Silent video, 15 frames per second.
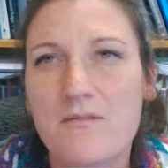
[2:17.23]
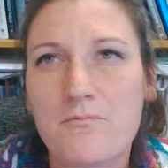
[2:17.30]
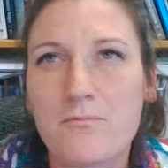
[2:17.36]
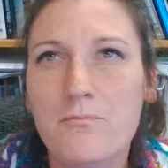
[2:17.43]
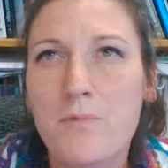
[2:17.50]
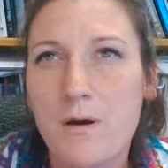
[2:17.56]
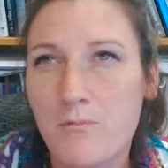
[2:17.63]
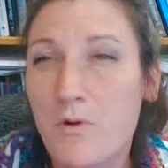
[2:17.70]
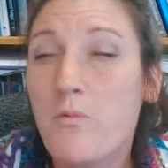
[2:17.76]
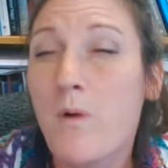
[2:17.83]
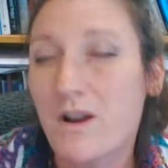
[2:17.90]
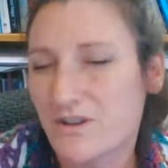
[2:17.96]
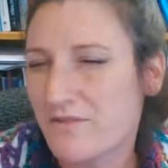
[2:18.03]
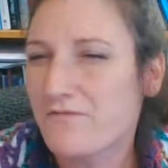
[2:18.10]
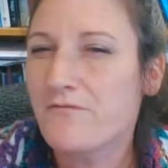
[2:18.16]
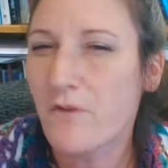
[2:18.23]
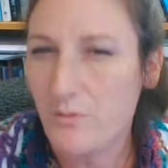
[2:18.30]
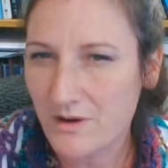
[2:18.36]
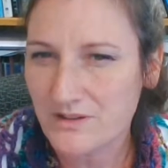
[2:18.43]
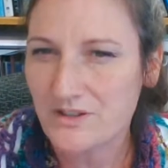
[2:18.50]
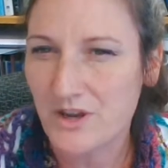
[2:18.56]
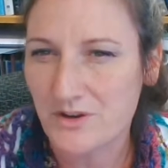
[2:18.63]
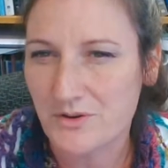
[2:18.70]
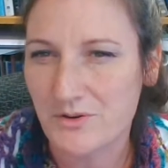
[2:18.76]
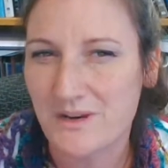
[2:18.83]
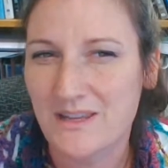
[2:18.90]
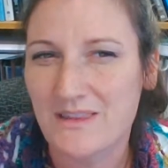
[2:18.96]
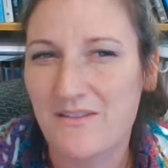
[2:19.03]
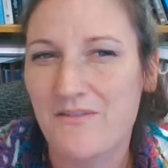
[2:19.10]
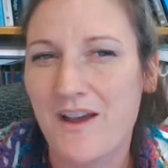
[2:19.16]
what we'll want to focus on
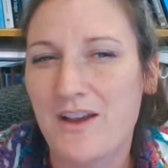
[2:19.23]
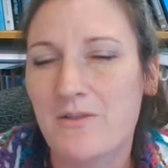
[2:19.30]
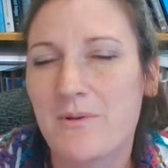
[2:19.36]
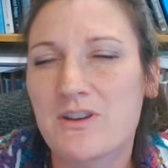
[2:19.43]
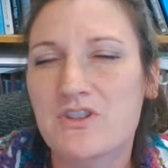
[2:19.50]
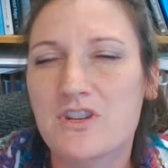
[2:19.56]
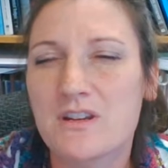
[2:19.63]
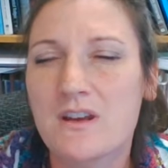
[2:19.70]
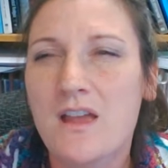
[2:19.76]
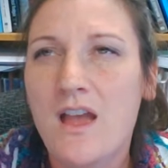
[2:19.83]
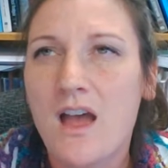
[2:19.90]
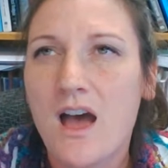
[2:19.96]
during the evaluation.